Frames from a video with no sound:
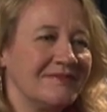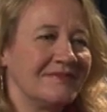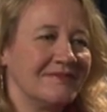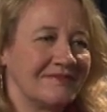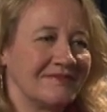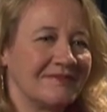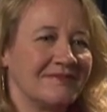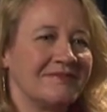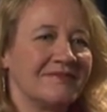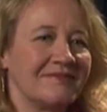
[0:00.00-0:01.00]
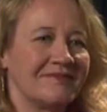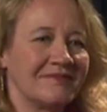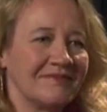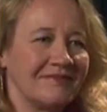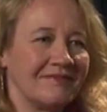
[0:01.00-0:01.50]

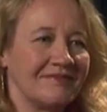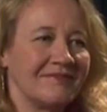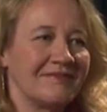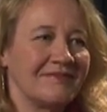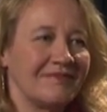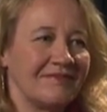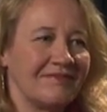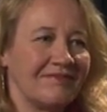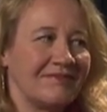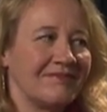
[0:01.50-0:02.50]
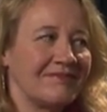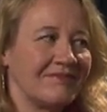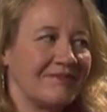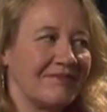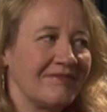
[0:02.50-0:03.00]

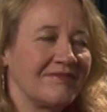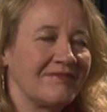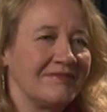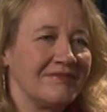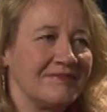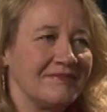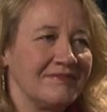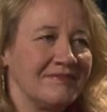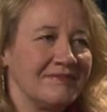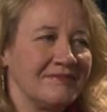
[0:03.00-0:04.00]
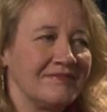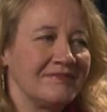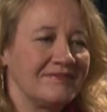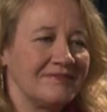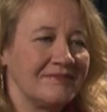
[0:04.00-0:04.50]

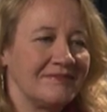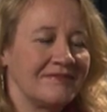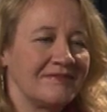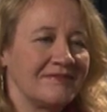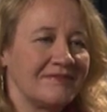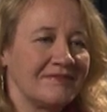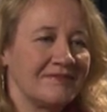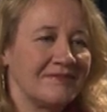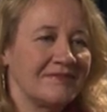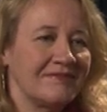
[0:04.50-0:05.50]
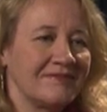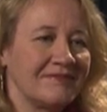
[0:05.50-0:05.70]
(silent)